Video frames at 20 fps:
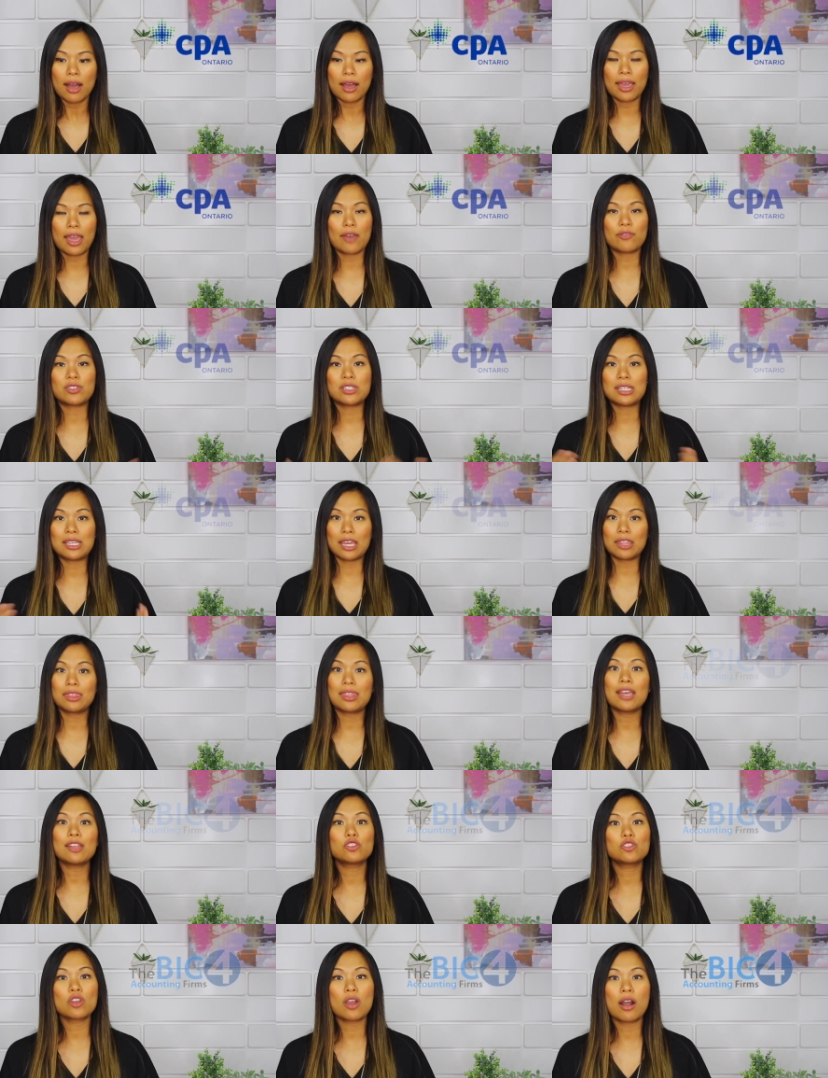I have to get
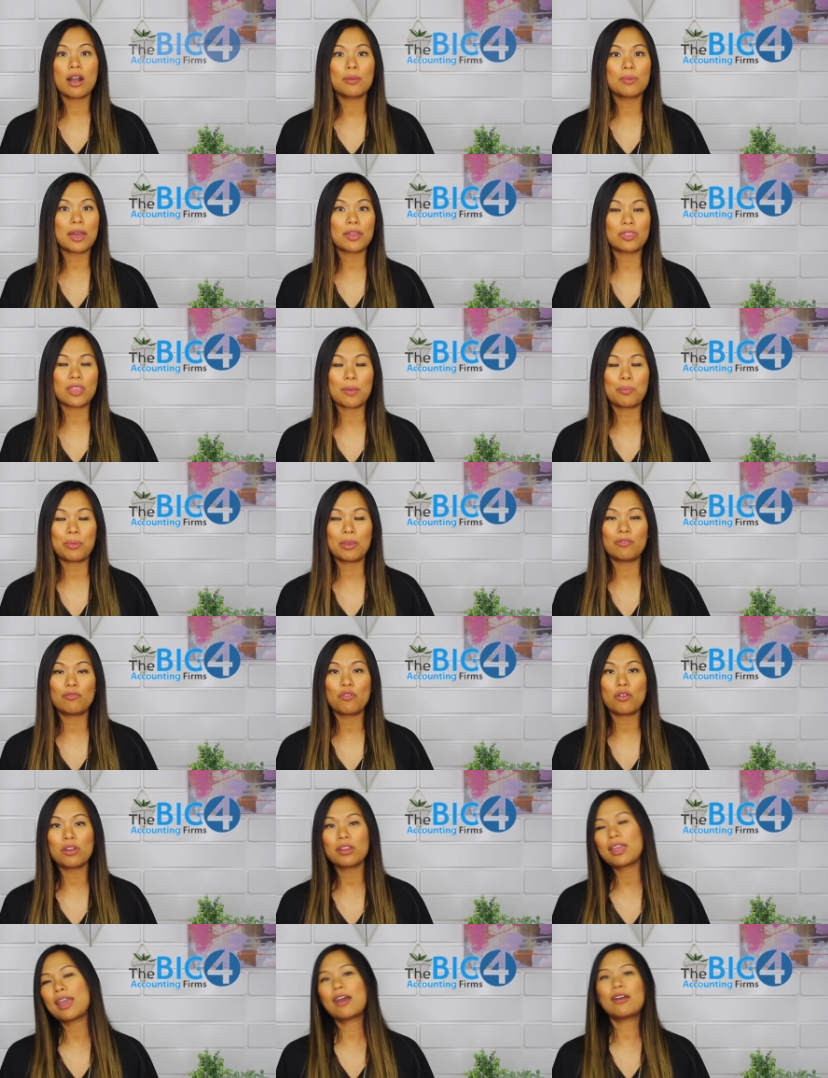that job at that big
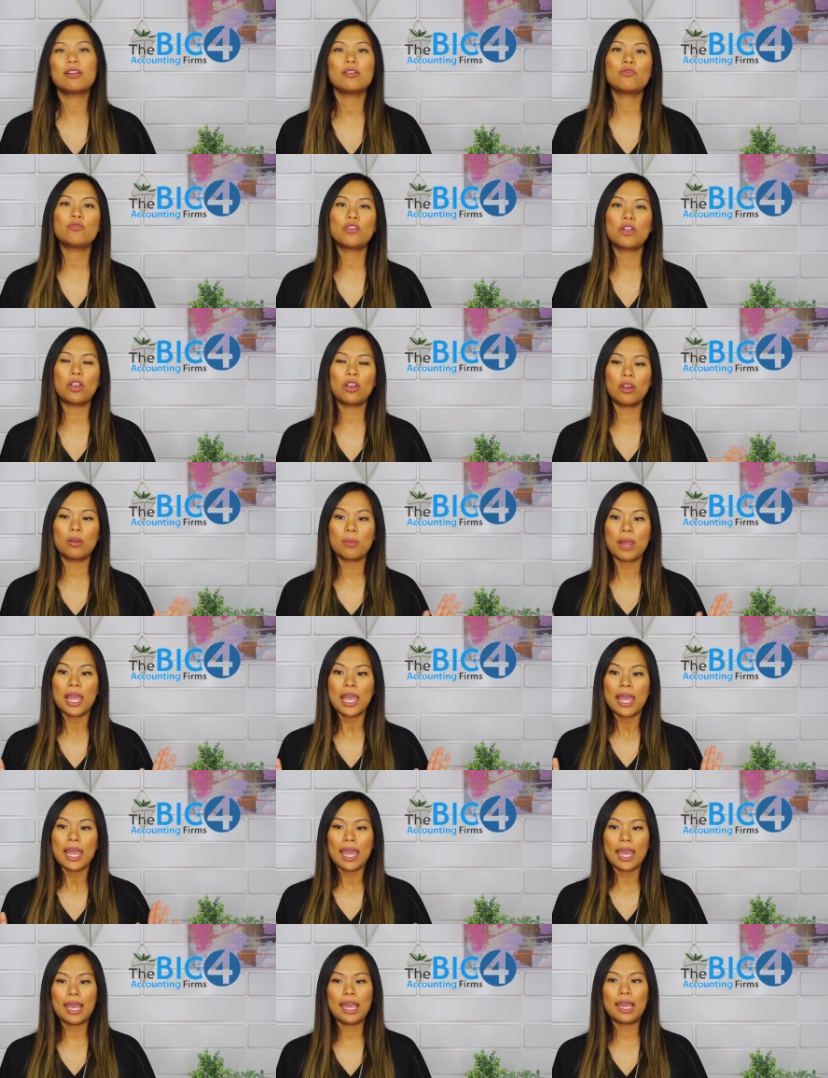four accounting firm
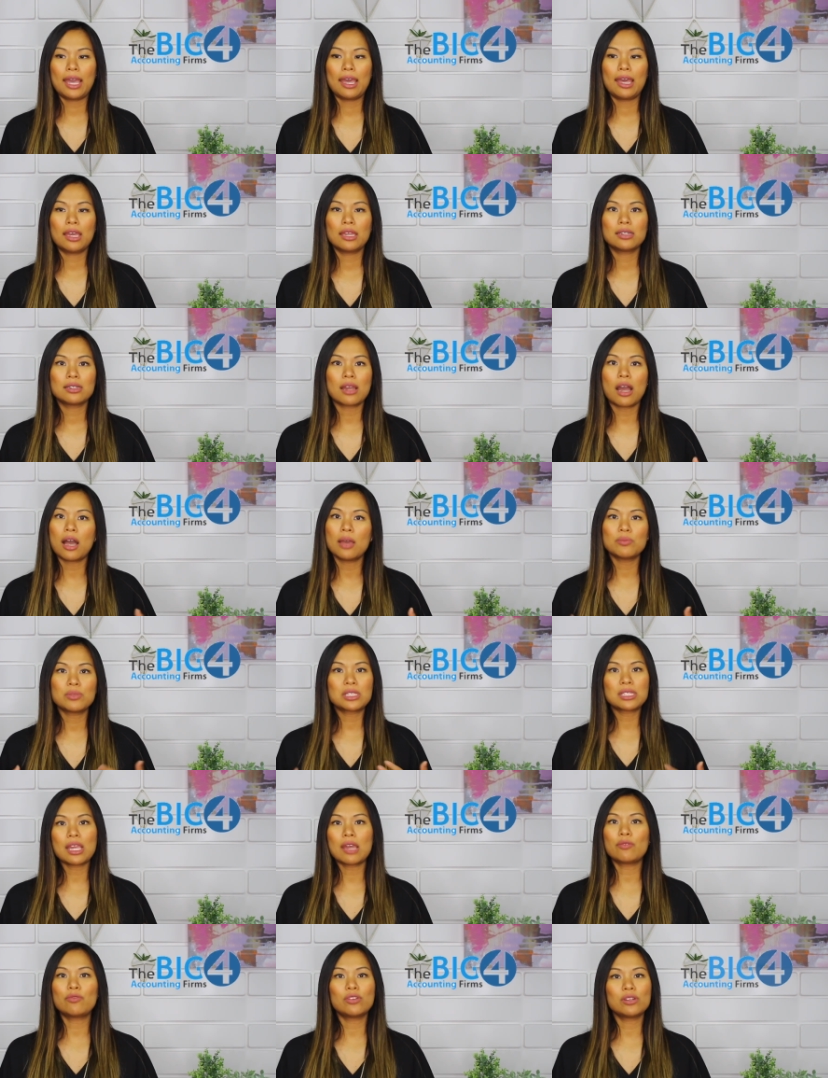and I'm
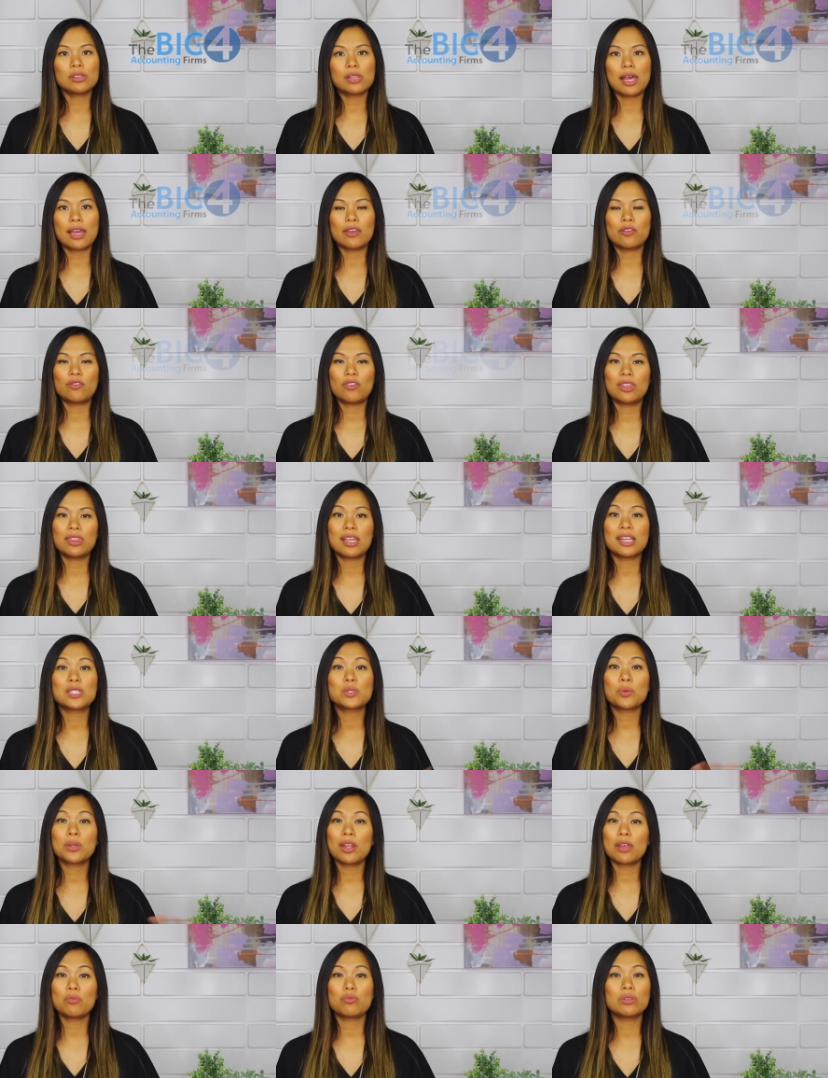set for life. And that's
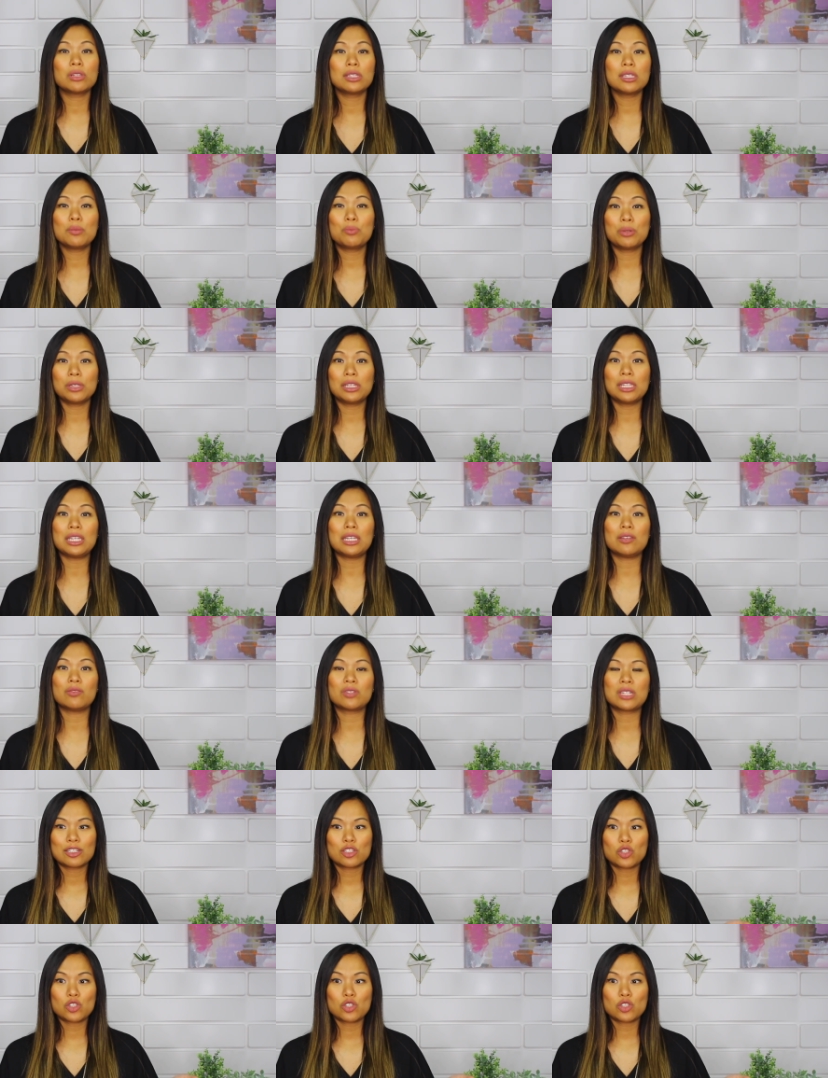what I really believed.